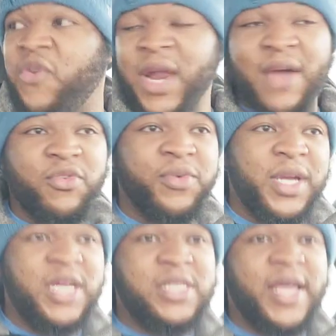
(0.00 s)
whatever
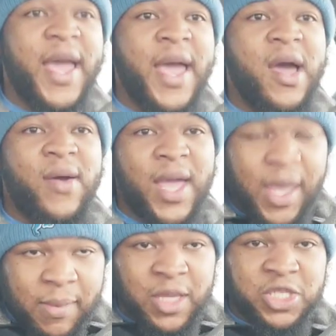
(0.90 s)
reason, Al
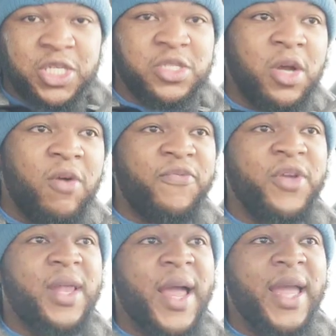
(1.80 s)
Haymon just don't
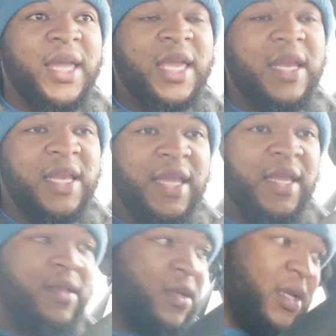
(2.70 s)
feel like he
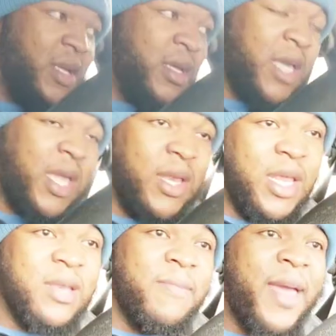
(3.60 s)
need he
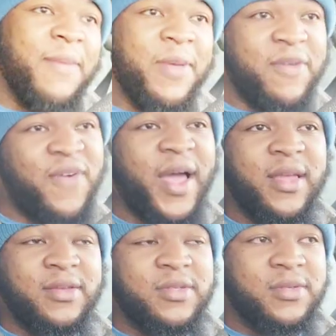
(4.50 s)
need to make big
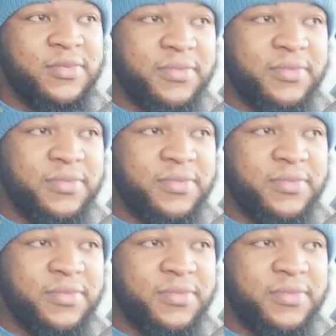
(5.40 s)
fights.